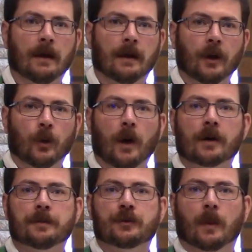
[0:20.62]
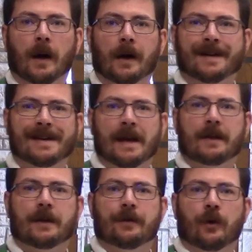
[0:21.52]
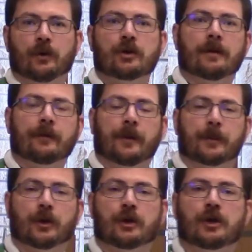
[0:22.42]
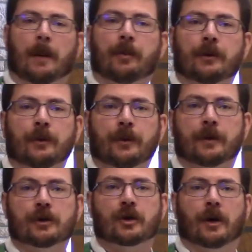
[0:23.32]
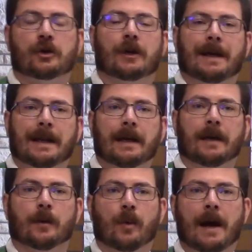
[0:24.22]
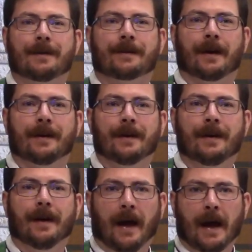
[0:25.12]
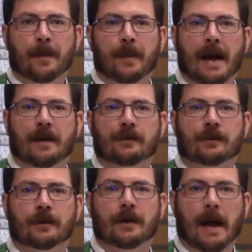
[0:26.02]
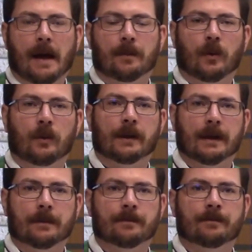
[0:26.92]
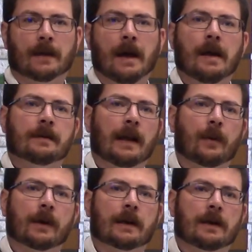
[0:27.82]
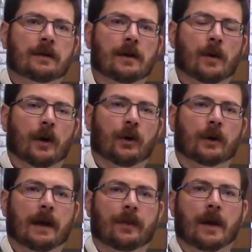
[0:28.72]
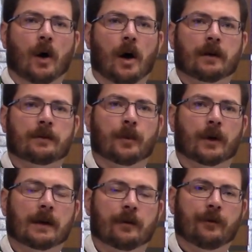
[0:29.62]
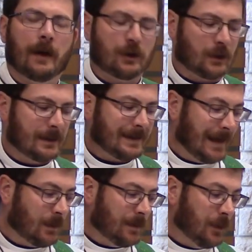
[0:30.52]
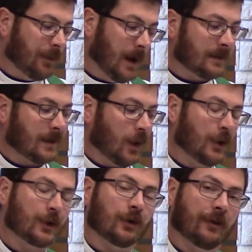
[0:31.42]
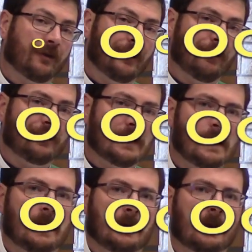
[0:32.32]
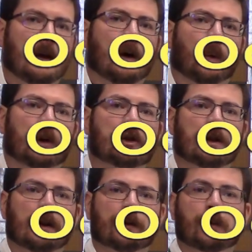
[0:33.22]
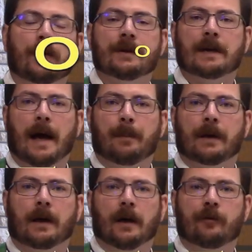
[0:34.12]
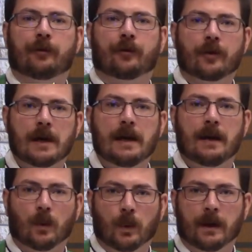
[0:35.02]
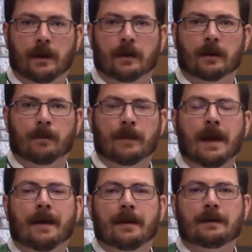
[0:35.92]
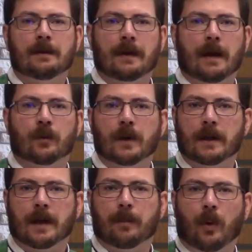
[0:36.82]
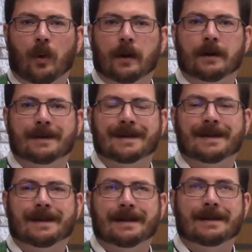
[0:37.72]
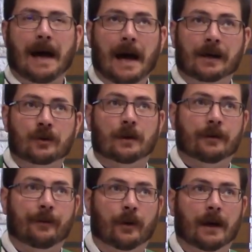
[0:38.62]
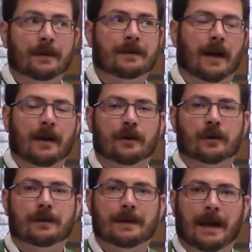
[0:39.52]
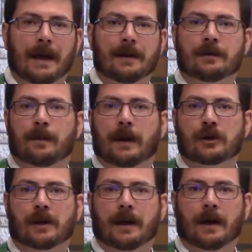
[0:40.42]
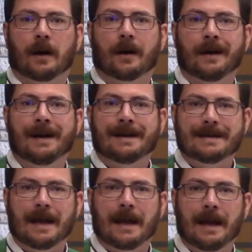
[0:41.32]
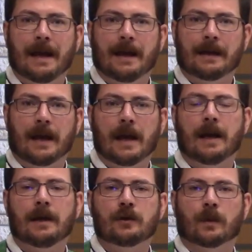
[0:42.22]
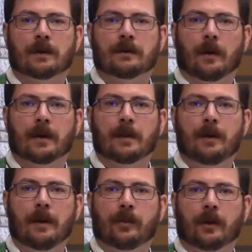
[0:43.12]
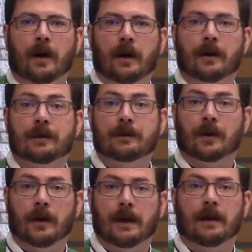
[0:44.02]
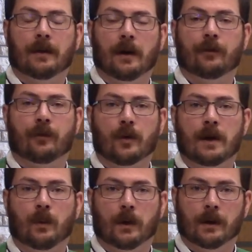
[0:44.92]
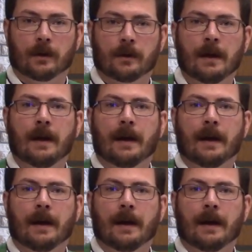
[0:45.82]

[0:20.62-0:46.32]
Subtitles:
Hello and welcome to our daily devotion from Good Shepherd Lutheran Church in Lincoln, Nebraska. I'm Pastor Adam Moline. Today we're going to continue our look at the Augsburg Confession. Today we move on to Article 15, which deals with the topic of free will. This is a really important doctrine for us to understand, especially in our day and age when so many people are asserting their free will